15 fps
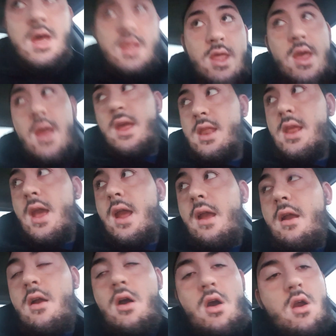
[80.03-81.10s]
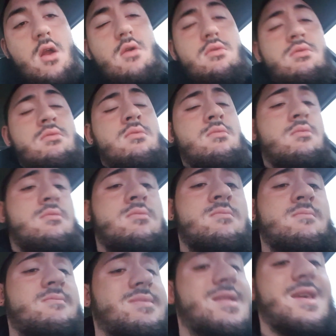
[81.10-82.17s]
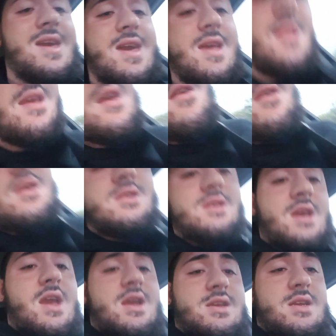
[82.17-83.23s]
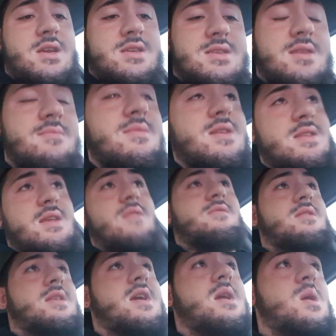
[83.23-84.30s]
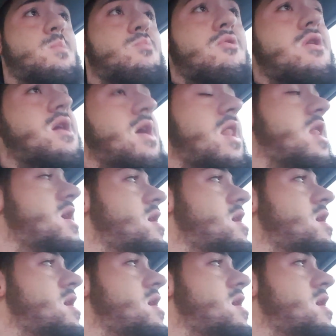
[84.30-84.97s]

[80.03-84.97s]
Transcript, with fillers: they can take your car. They can't take your education because that means they have to take your brain.